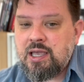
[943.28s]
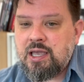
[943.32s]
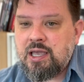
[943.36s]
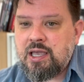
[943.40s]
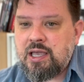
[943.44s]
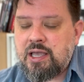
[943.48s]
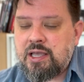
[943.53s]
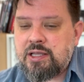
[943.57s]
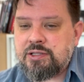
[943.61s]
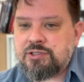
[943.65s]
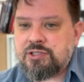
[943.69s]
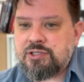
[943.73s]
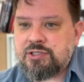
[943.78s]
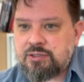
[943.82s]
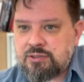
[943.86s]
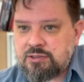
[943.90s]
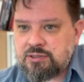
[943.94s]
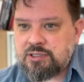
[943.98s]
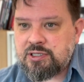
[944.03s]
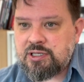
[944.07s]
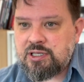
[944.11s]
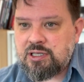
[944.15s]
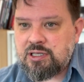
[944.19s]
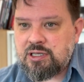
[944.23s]
And
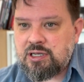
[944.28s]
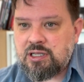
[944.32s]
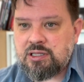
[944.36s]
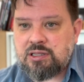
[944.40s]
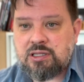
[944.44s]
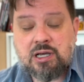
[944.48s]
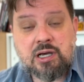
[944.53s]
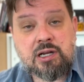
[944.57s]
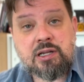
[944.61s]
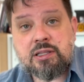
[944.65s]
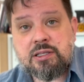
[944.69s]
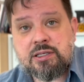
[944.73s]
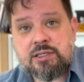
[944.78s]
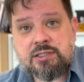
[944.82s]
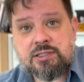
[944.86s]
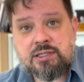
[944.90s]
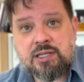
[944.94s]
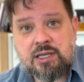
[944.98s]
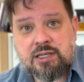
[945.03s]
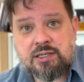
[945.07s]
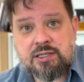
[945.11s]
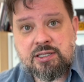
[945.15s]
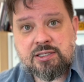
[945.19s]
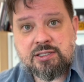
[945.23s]
certainly a lot of these
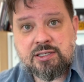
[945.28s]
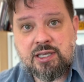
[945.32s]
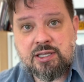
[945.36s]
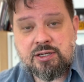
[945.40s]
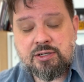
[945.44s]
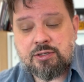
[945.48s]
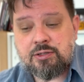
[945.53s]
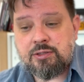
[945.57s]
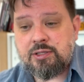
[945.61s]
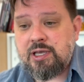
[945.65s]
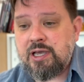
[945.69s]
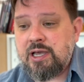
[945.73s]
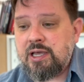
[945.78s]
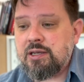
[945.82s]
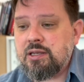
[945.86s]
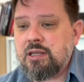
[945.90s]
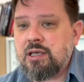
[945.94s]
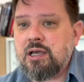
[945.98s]
techniques can do that.